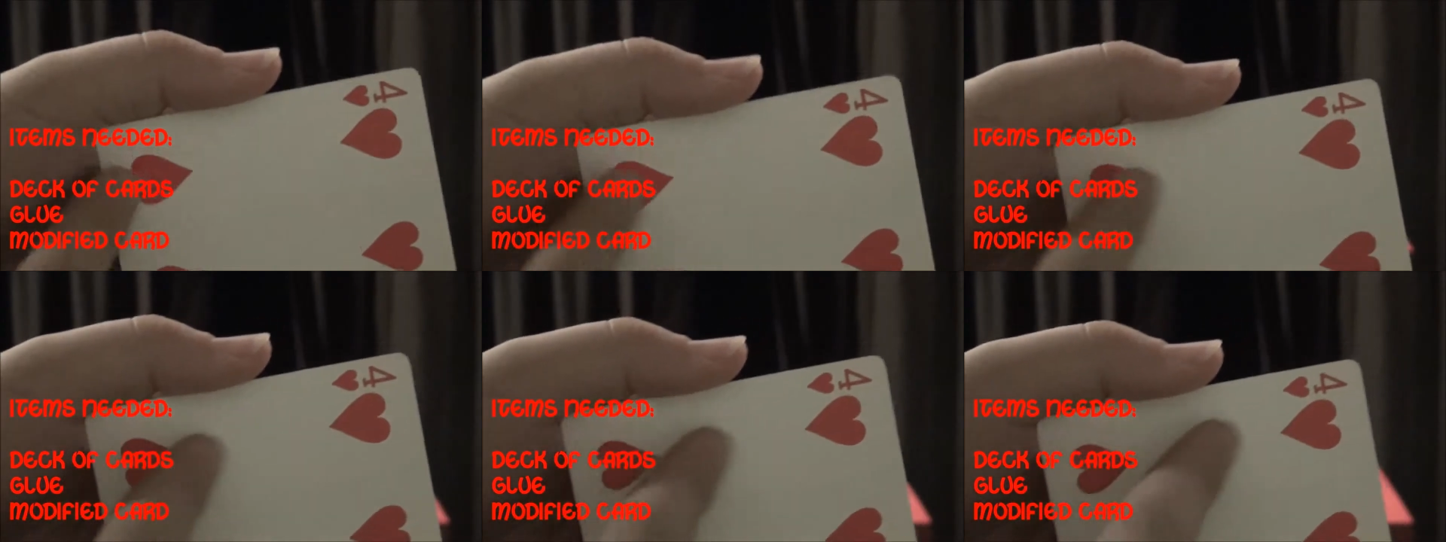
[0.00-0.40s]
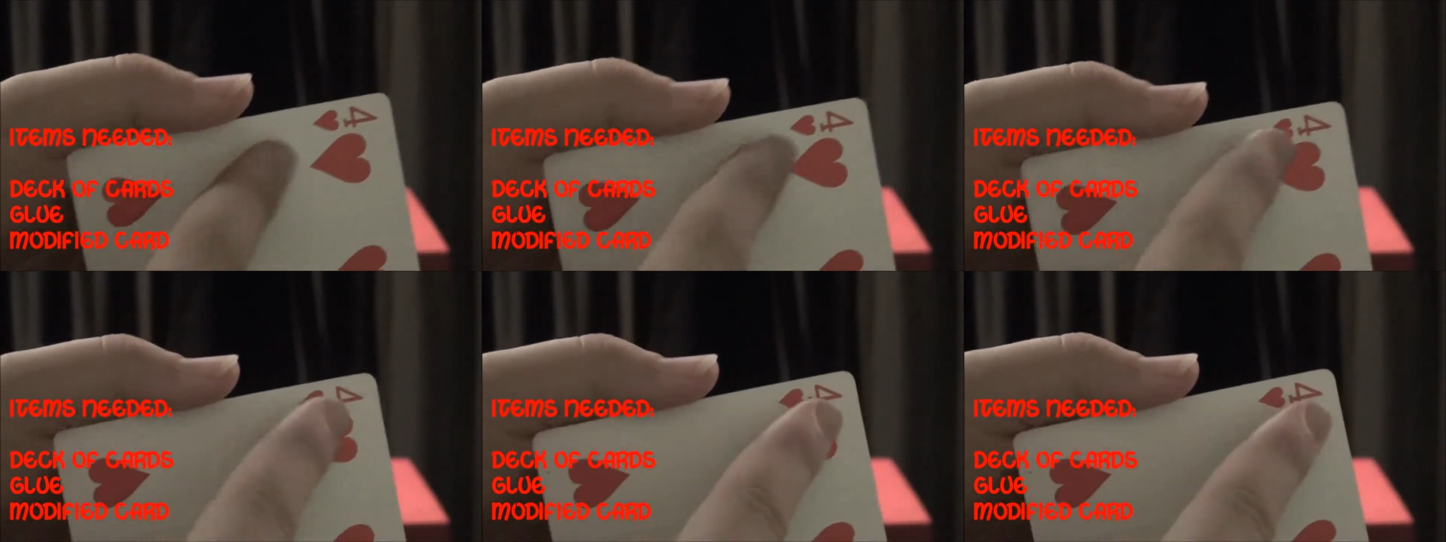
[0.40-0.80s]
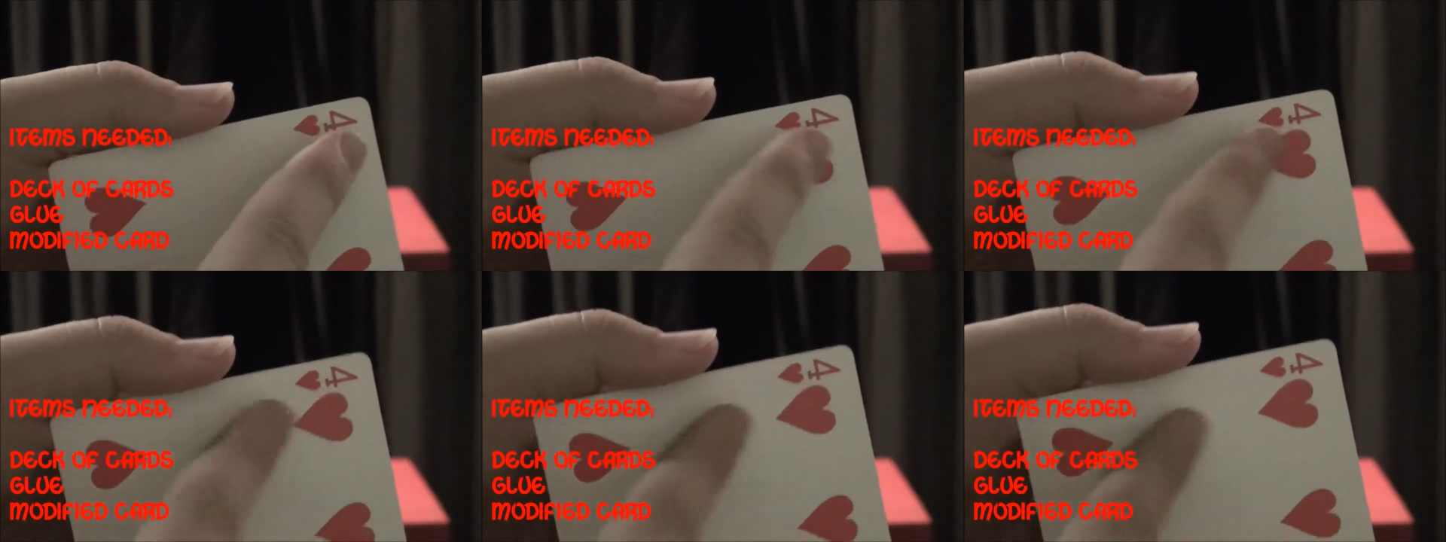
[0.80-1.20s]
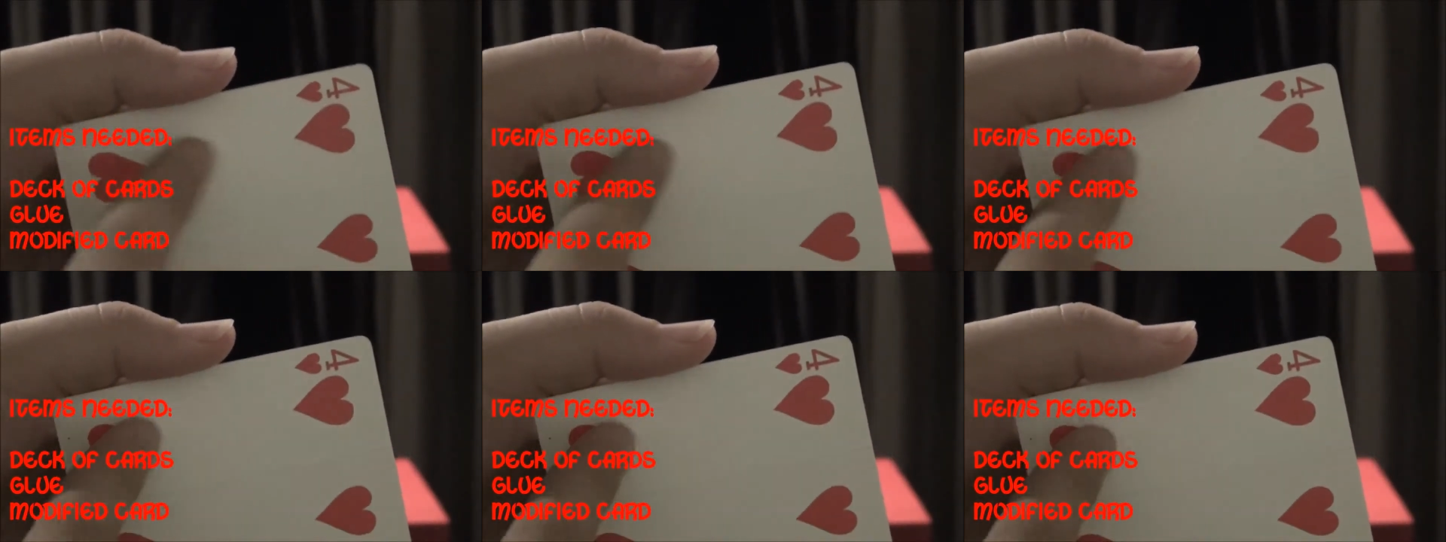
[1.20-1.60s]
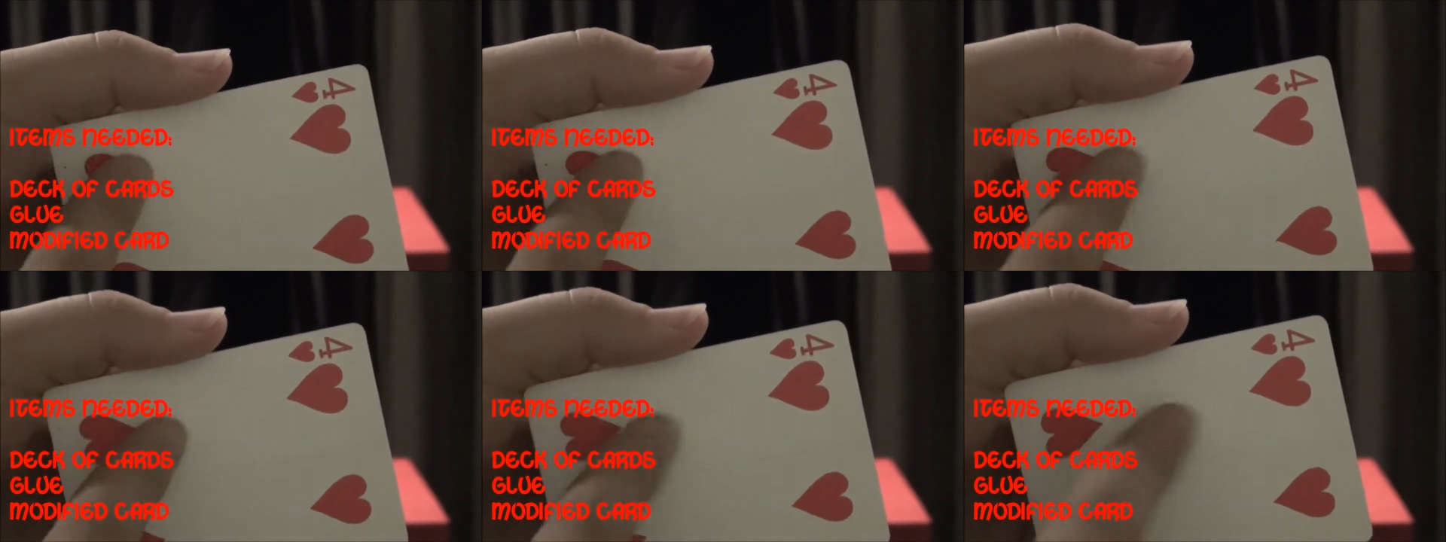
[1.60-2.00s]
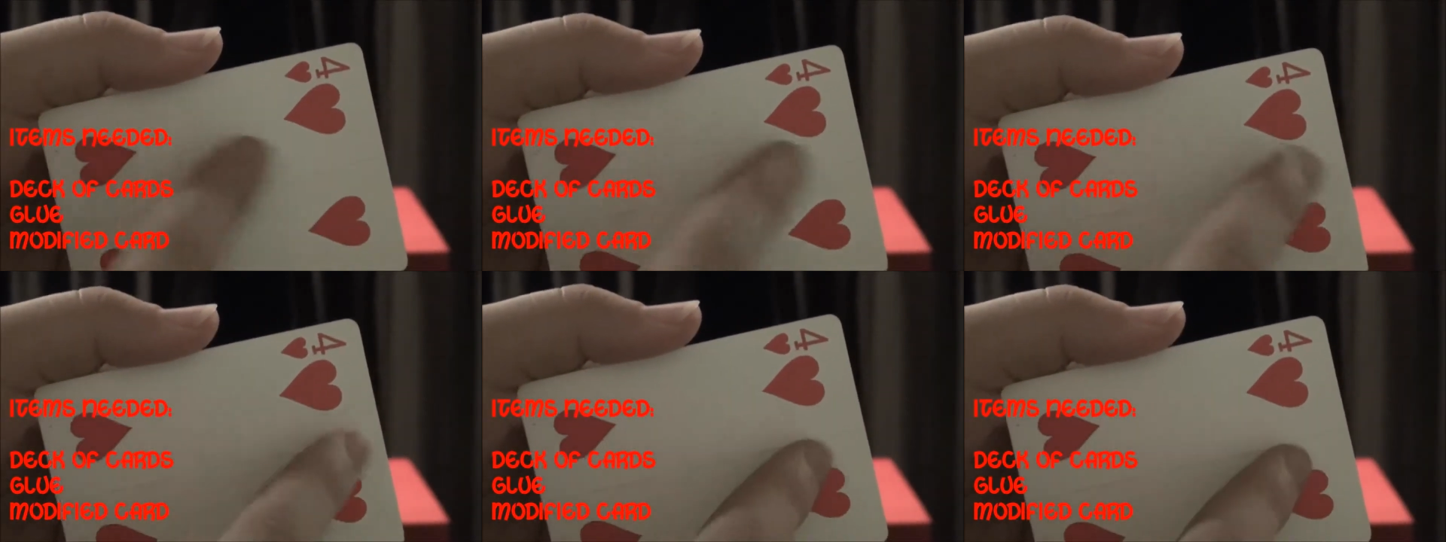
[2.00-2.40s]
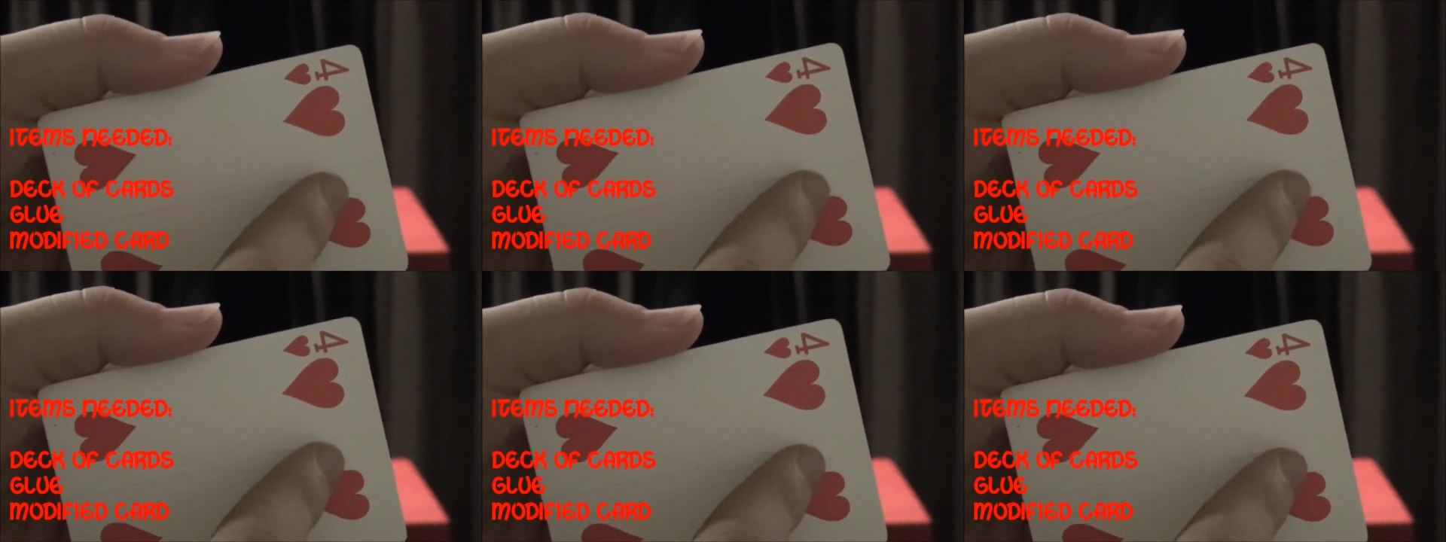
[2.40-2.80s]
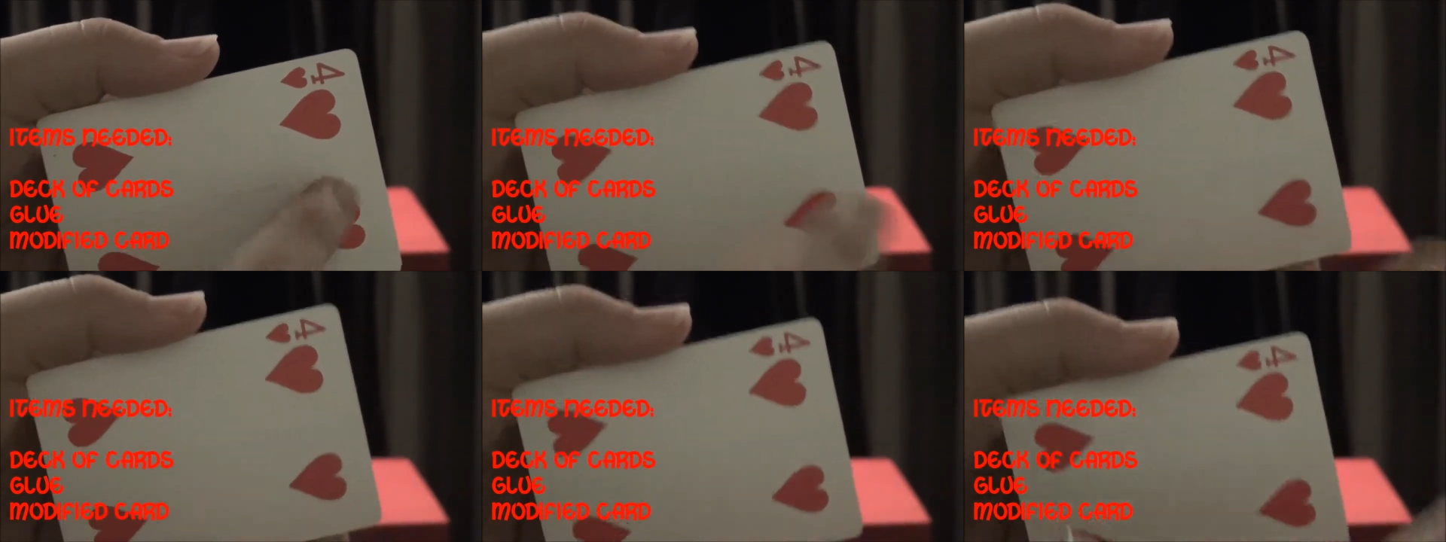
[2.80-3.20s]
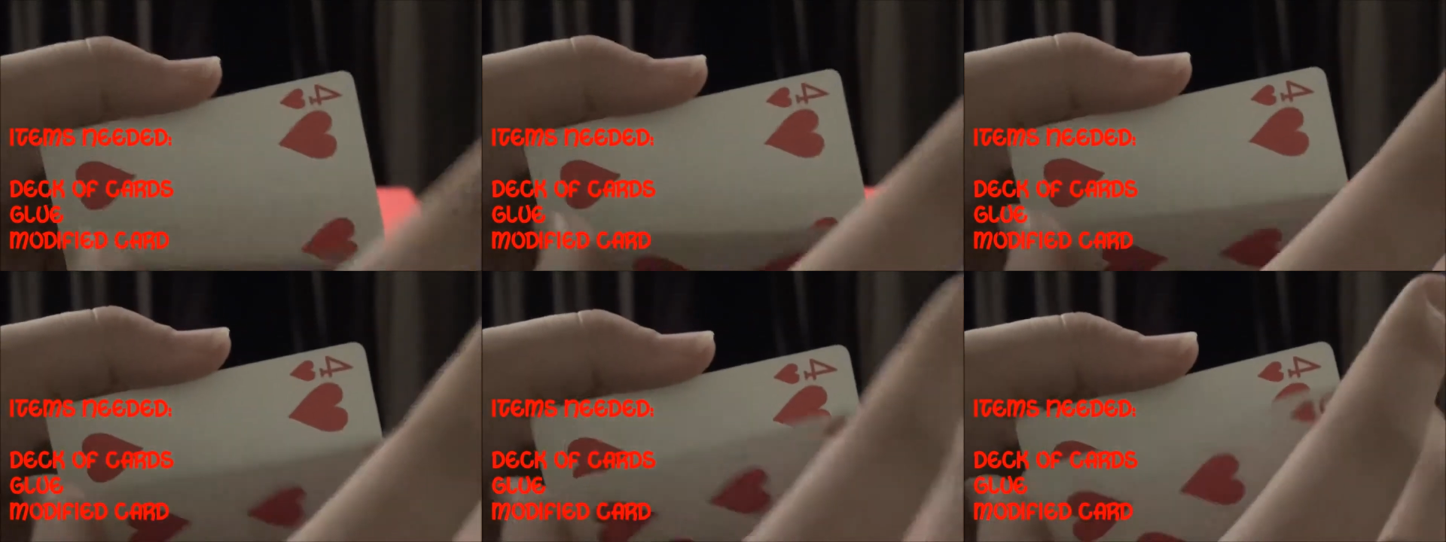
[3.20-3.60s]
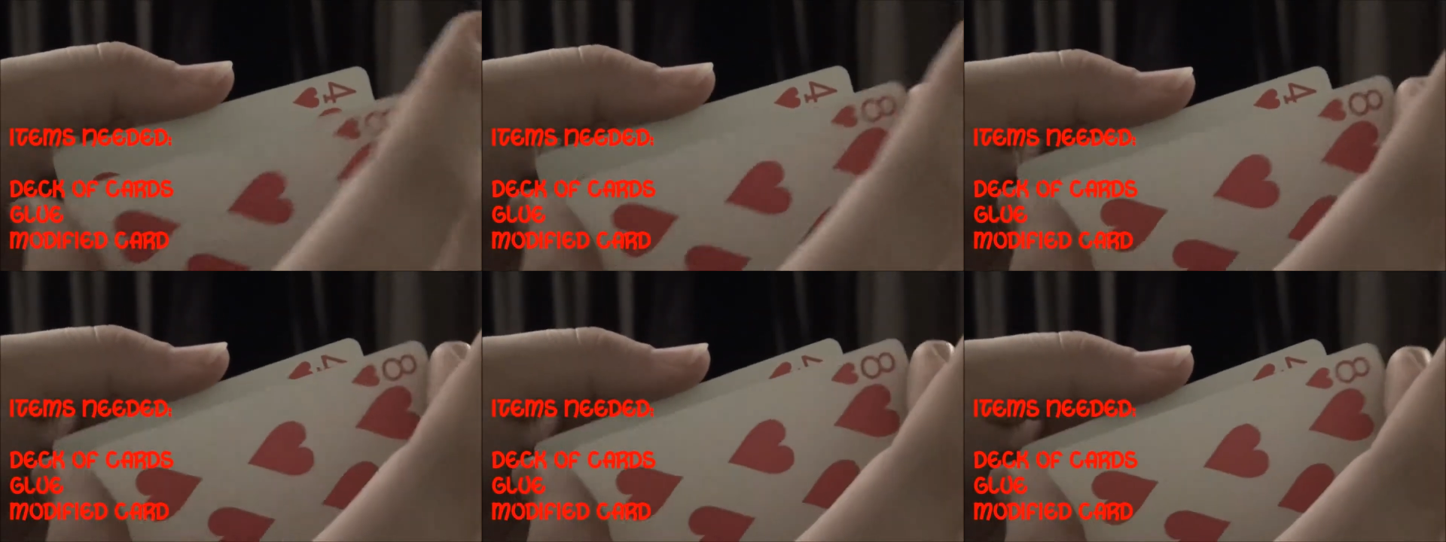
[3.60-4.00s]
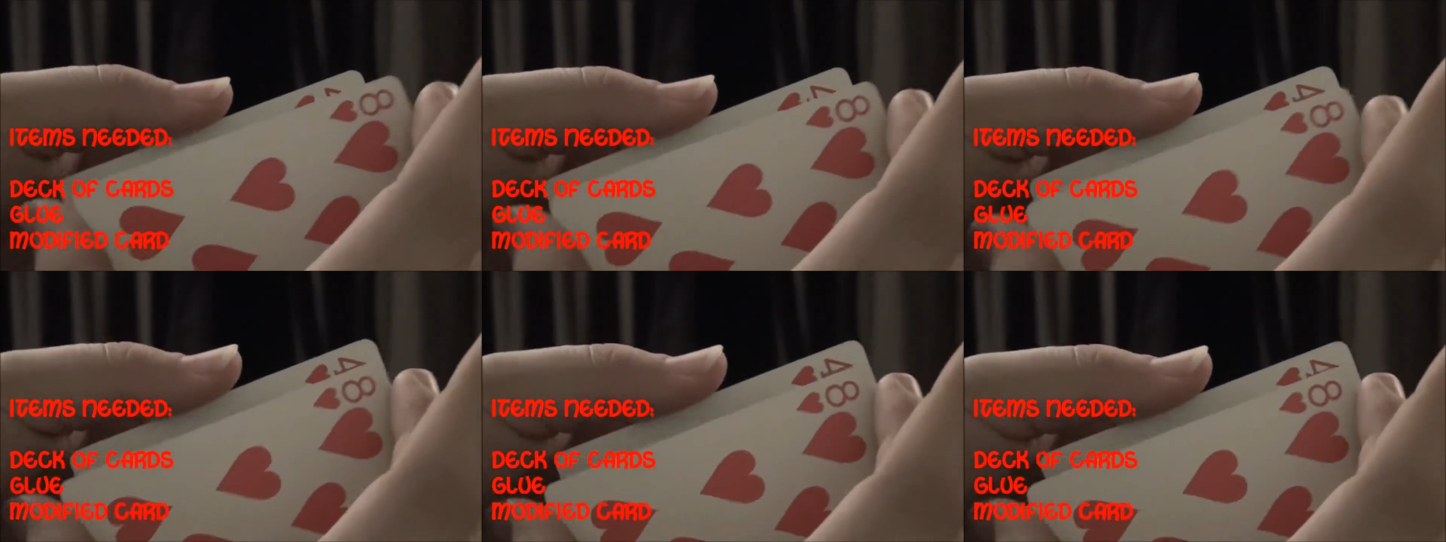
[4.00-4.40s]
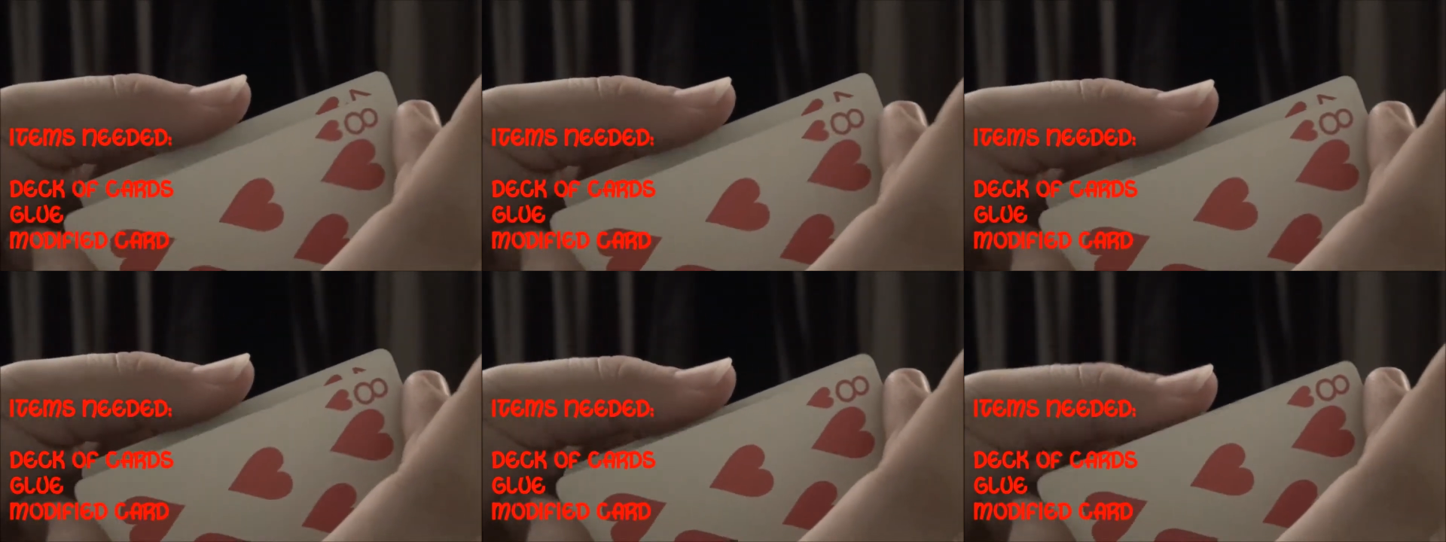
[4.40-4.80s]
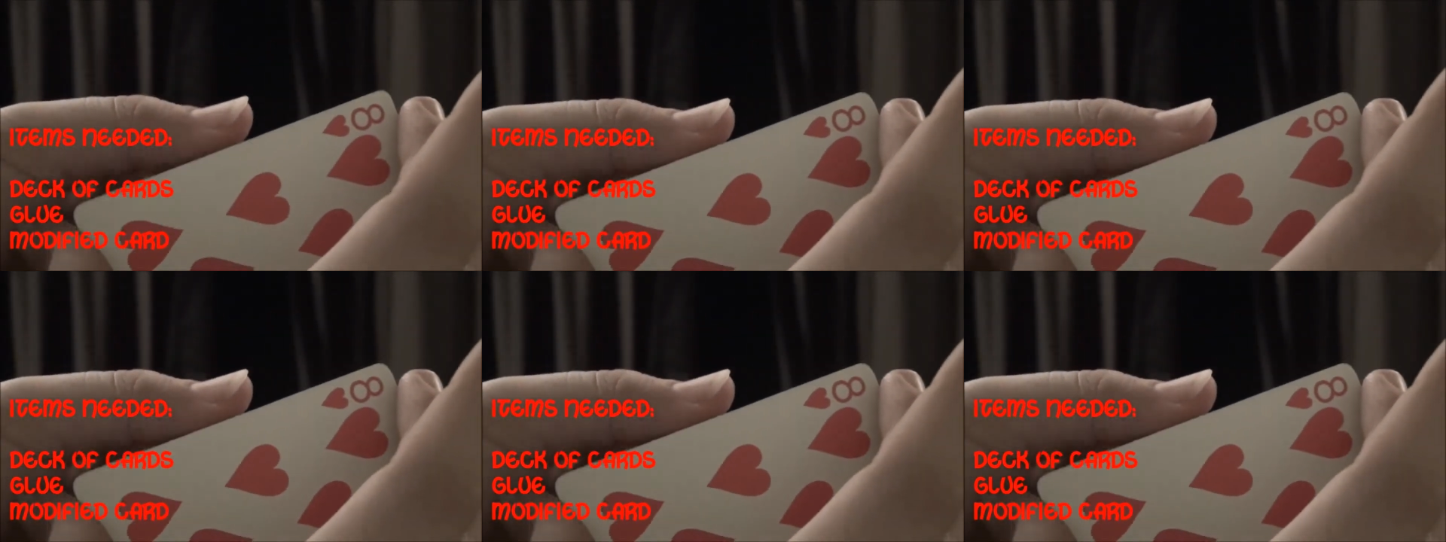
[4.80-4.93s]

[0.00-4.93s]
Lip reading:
[unreadable: no face in view]